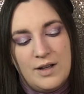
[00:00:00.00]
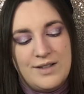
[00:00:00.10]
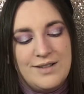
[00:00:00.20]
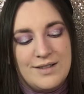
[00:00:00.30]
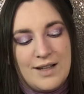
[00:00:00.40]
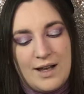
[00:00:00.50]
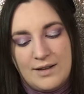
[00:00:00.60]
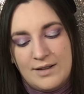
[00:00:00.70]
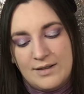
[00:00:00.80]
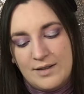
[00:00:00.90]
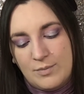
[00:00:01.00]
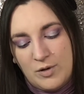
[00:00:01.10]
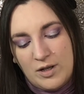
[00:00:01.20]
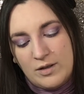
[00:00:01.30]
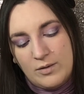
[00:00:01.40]
I just got this. It's
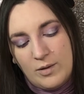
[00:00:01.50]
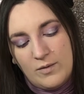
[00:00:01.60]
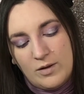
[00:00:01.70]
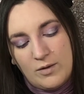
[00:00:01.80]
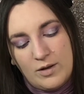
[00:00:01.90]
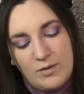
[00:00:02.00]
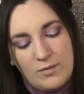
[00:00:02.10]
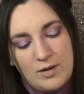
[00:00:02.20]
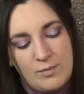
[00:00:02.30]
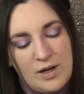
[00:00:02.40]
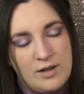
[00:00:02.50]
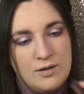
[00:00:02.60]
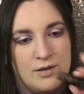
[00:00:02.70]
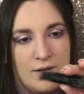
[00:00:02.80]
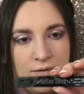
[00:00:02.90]
brand new, even though I don't want to buy her
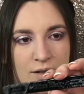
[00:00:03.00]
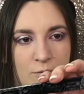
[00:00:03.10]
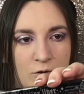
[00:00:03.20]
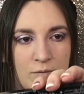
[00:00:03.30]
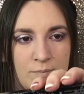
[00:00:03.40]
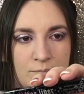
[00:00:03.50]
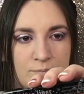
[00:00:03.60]
stuff anymore.